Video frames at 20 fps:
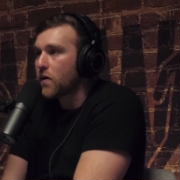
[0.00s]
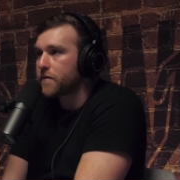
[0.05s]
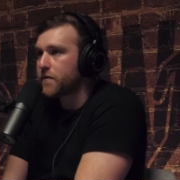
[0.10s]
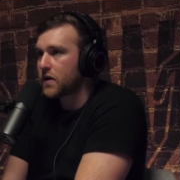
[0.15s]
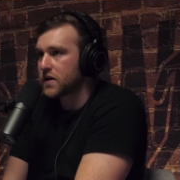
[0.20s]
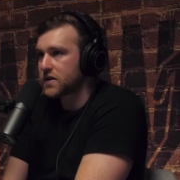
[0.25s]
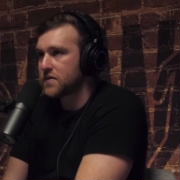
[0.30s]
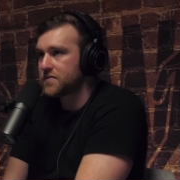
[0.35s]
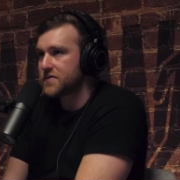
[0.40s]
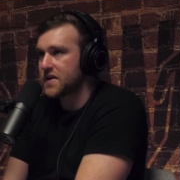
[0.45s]

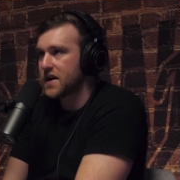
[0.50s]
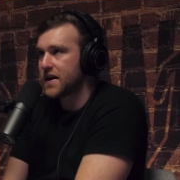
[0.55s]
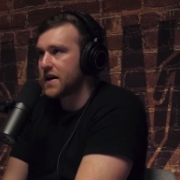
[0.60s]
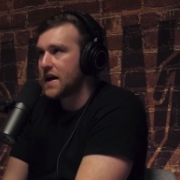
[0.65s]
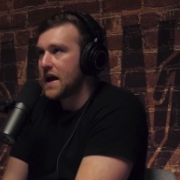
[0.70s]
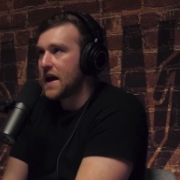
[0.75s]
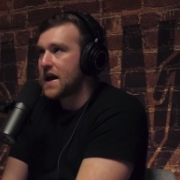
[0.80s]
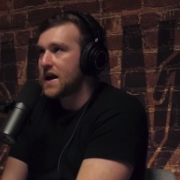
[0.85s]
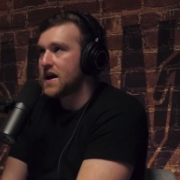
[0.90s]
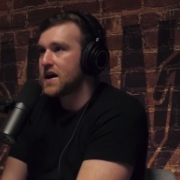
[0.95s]
fucked up thing
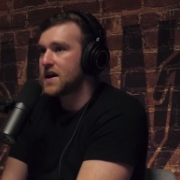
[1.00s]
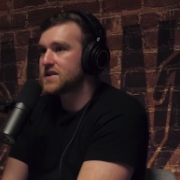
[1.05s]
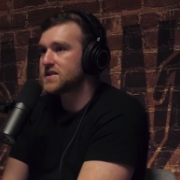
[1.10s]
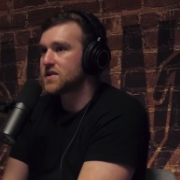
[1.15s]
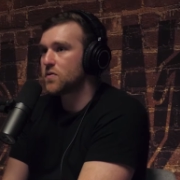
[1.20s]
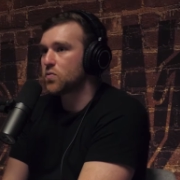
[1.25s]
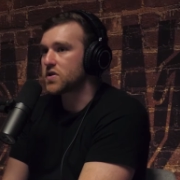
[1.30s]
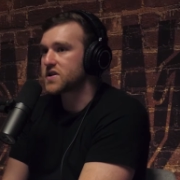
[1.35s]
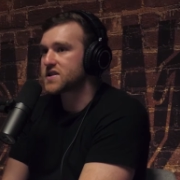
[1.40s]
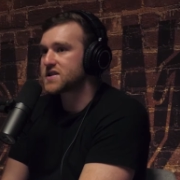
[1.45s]
is
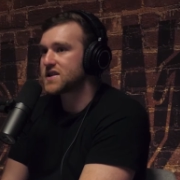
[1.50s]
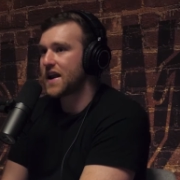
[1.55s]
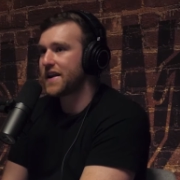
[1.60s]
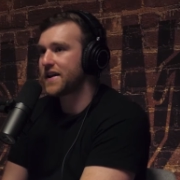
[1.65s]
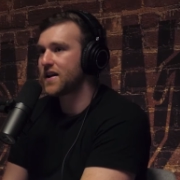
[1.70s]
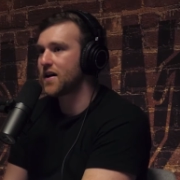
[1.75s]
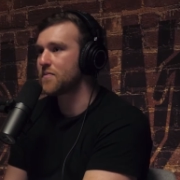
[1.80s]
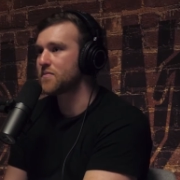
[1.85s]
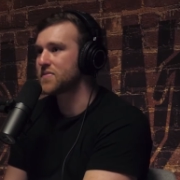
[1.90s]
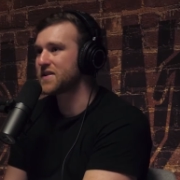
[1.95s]
that we're
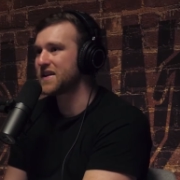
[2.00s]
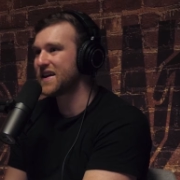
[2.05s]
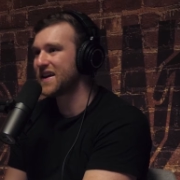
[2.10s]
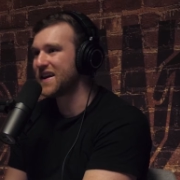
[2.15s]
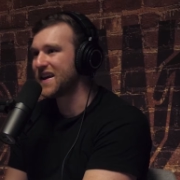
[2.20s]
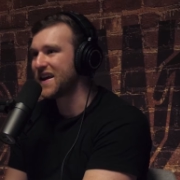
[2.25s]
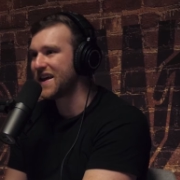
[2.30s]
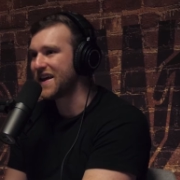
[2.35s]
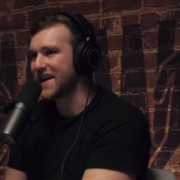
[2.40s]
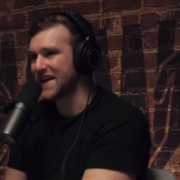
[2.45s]
setting up
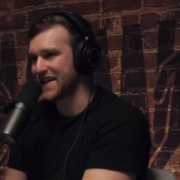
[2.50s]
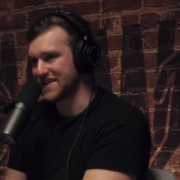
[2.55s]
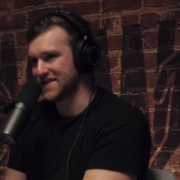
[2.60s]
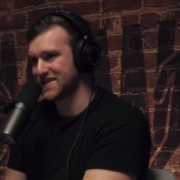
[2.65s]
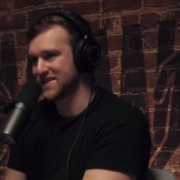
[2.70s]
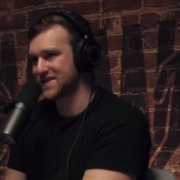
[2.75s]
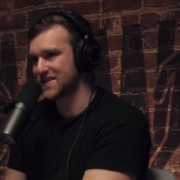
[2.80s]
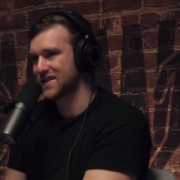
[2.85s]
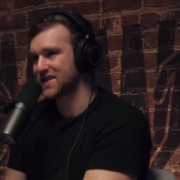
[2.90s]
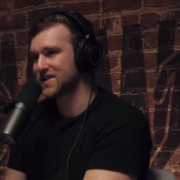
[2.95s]

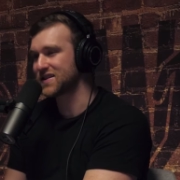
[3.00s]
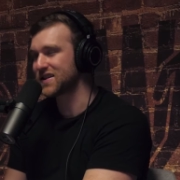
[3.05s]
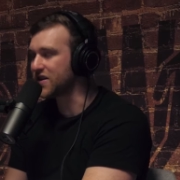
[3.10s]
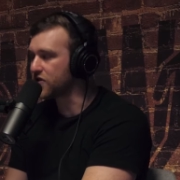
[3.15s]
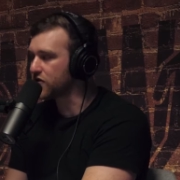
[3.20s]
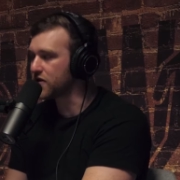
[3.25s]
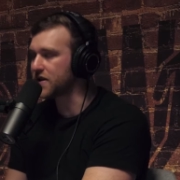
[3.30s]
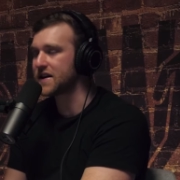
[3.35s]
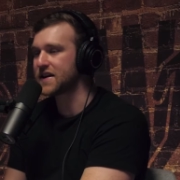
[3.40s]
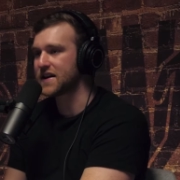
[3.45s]
kids,
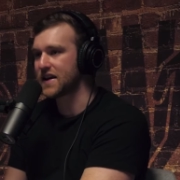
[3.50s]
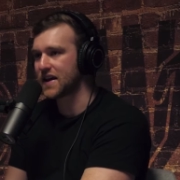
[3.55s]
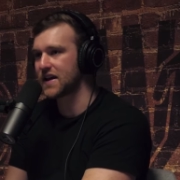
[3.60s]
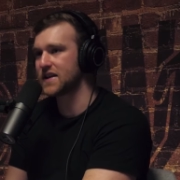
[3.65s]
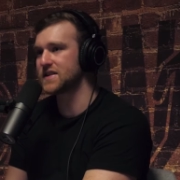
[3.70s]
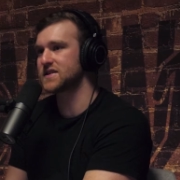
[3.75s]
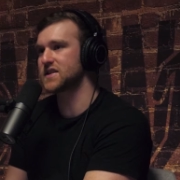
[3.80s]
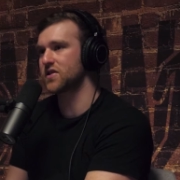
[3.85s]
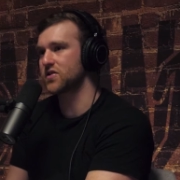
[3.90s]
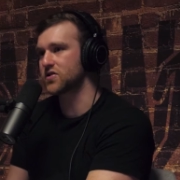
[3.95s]
literally
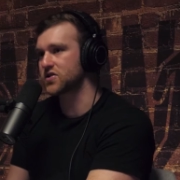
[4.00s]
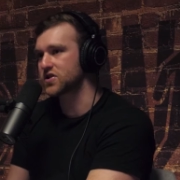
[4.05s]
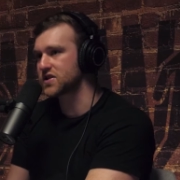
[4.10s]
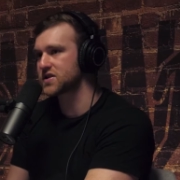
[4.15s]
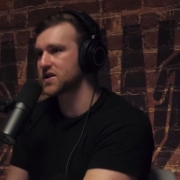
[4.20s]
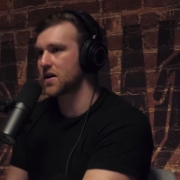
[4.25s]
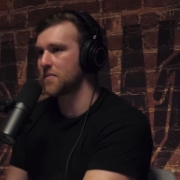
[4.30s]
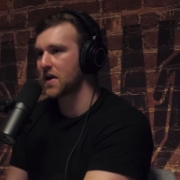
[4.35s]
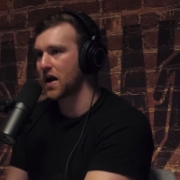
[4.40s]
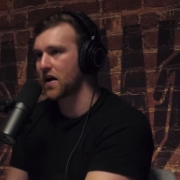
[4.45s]
kids that are
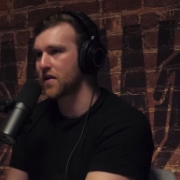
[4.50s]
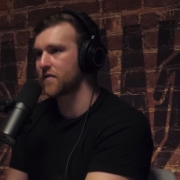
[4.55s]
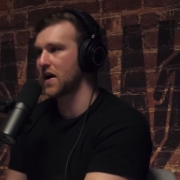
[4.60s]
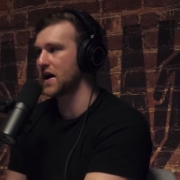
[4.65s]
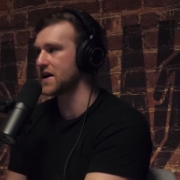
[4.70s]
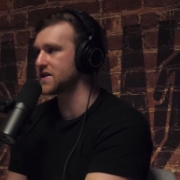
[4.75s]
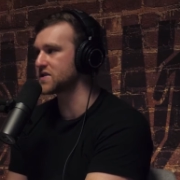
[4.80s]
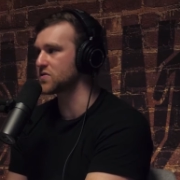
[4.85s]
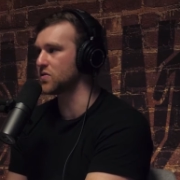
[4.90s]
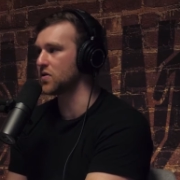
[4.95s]
just coming out of
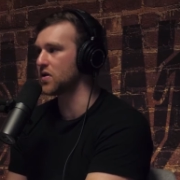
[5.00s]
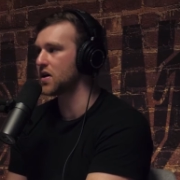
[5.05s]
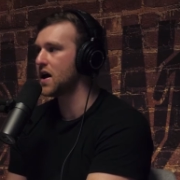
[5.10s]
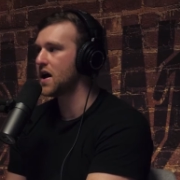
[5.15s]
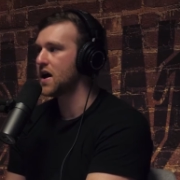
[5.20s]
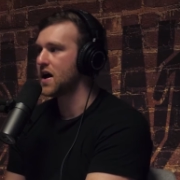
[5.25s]
high school,